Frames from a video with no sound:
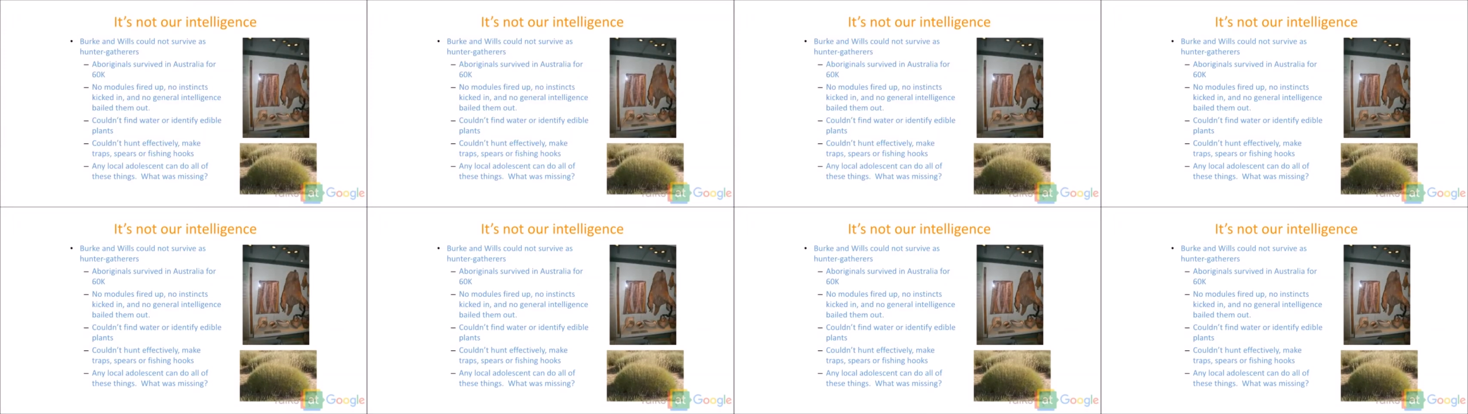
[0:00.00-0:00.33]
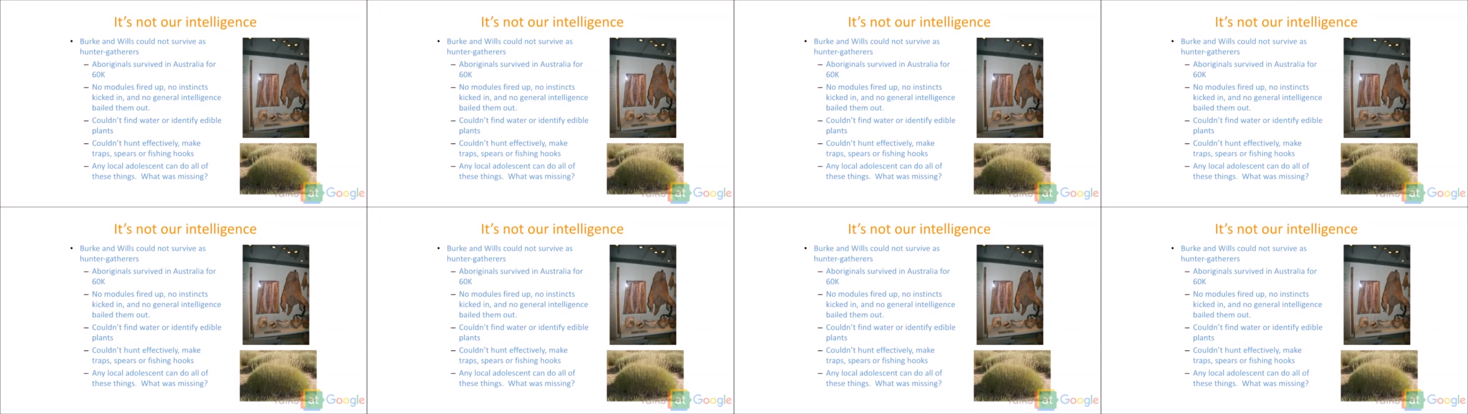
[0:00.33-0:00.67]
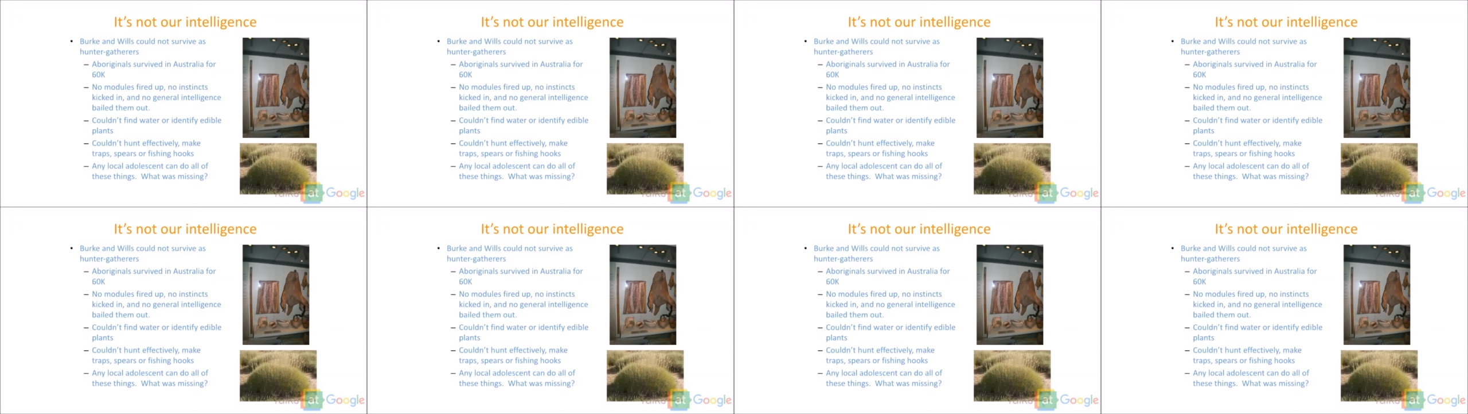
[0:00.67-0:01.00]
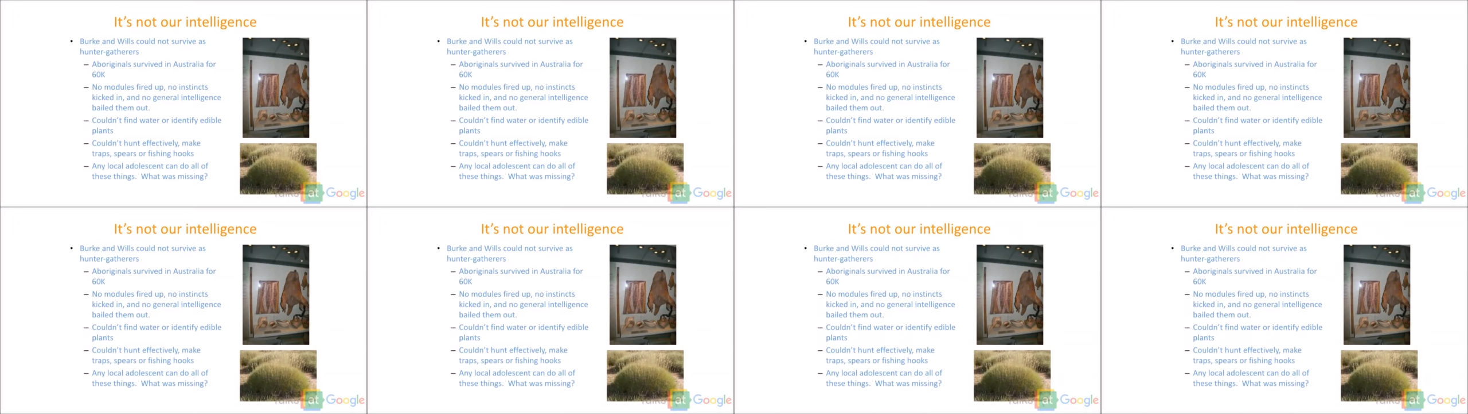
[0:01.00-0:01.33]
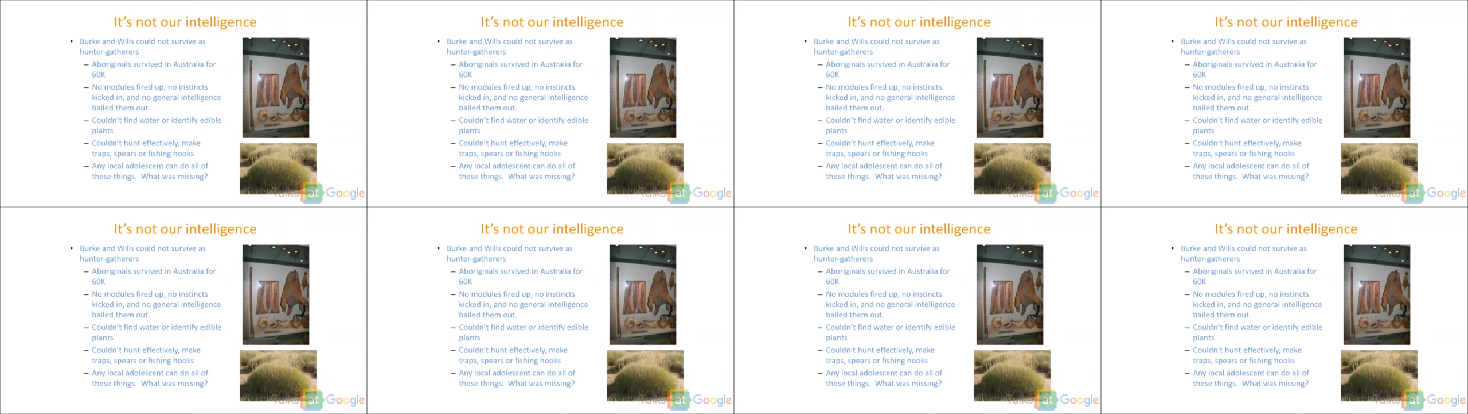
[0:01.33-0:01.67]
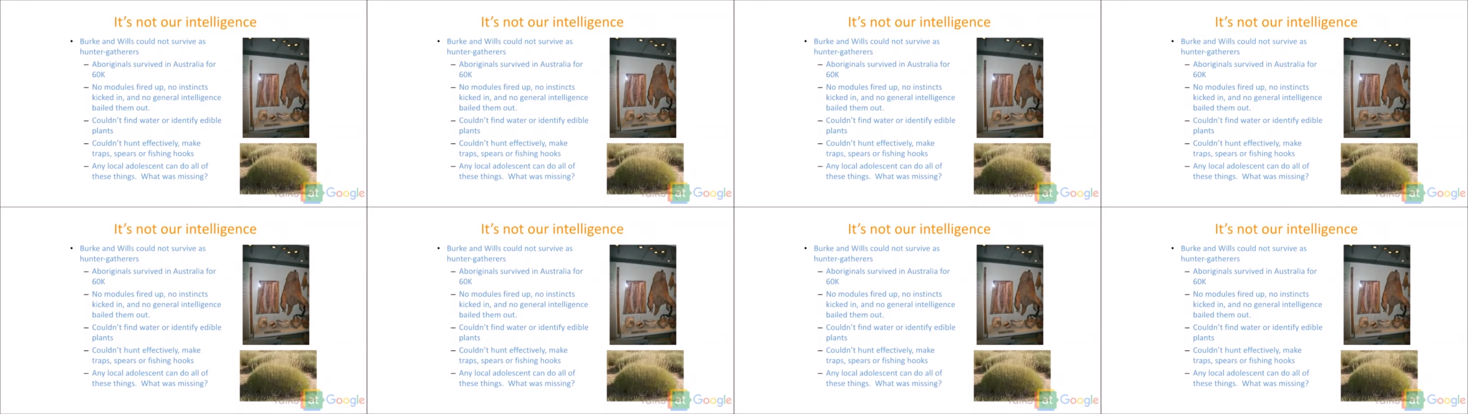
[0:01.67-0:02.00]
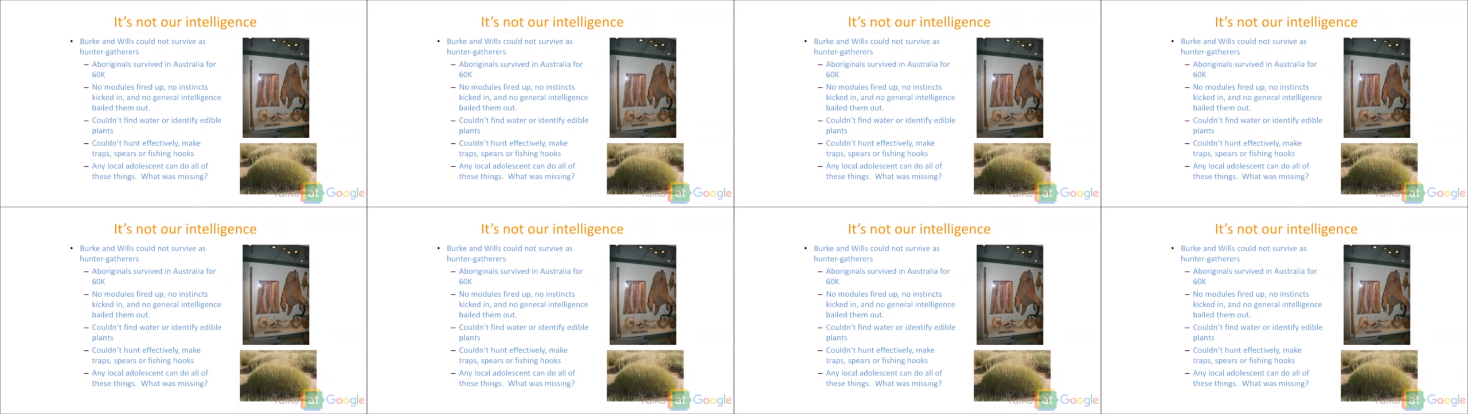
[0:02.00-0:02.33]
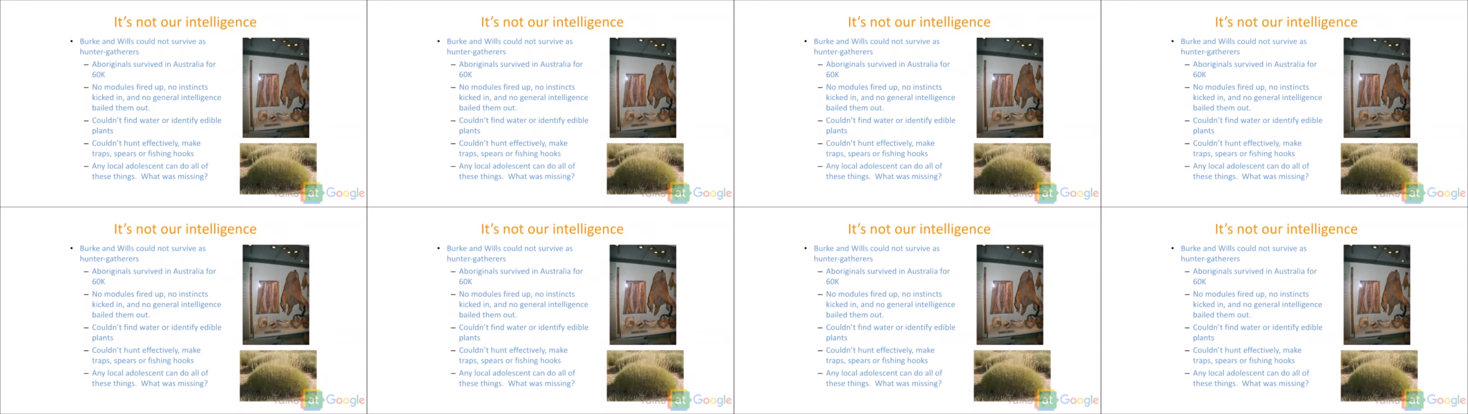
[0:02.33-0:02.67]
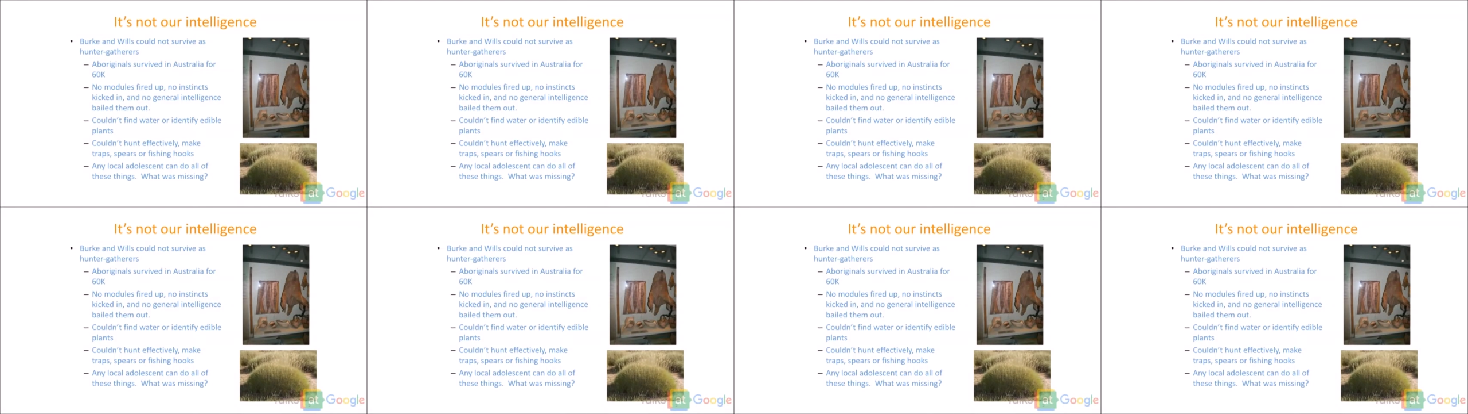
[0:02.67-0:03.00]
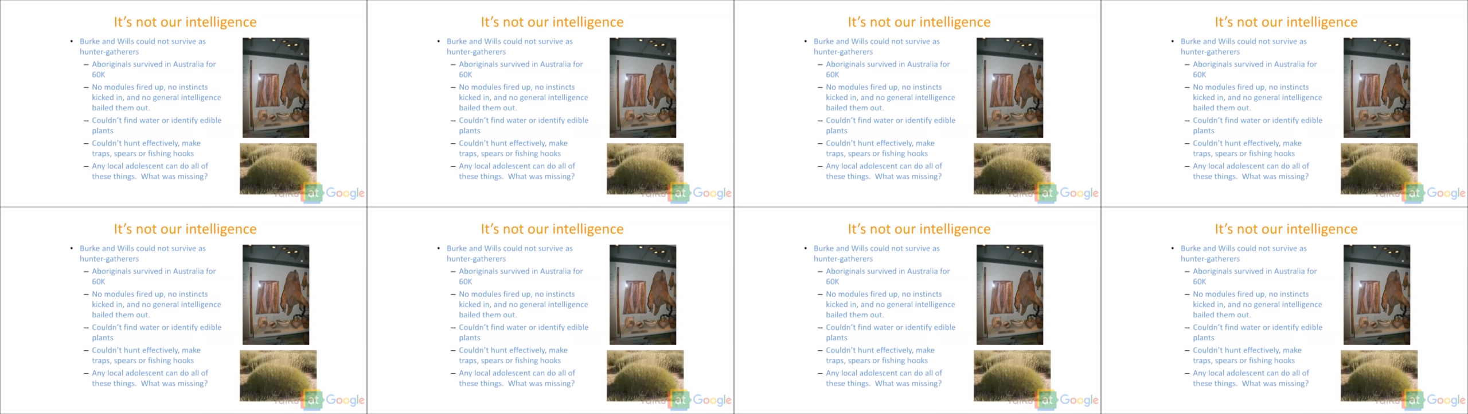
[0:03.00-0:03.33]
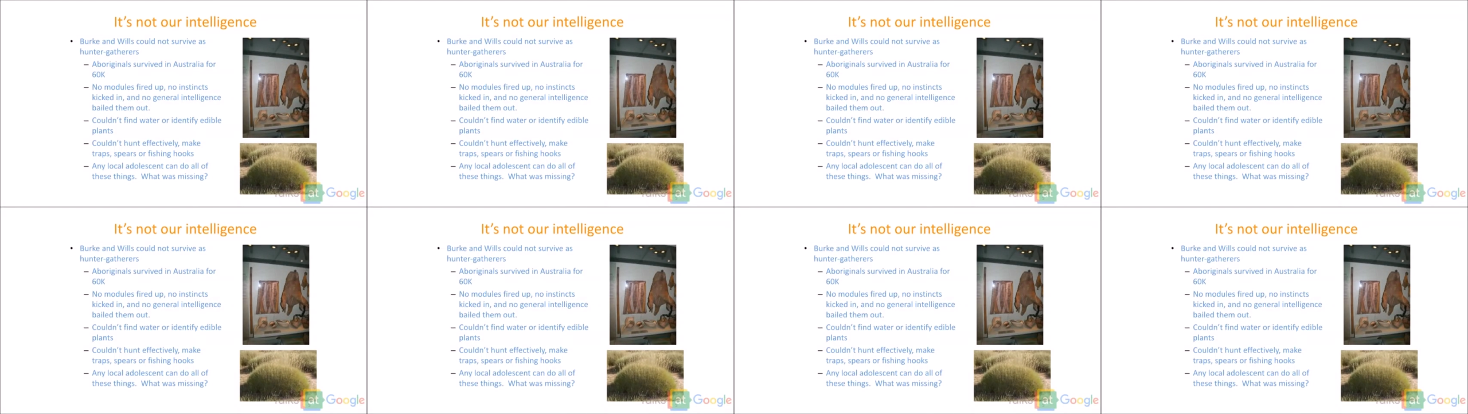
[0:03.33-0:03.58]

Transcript: No face is visible, so there are no lips to read.